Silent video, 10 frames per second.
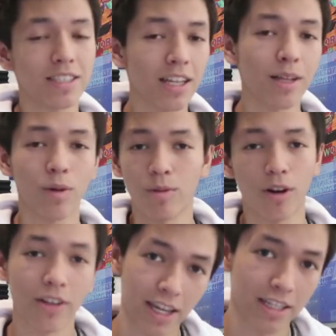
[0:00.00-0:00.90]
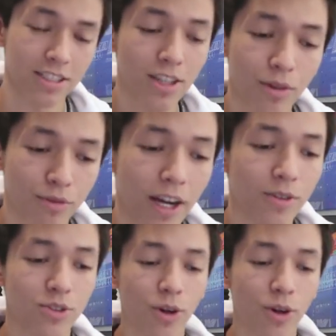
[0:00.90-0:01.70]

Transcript: not selling, blah, blah, all that kind of stuff, right?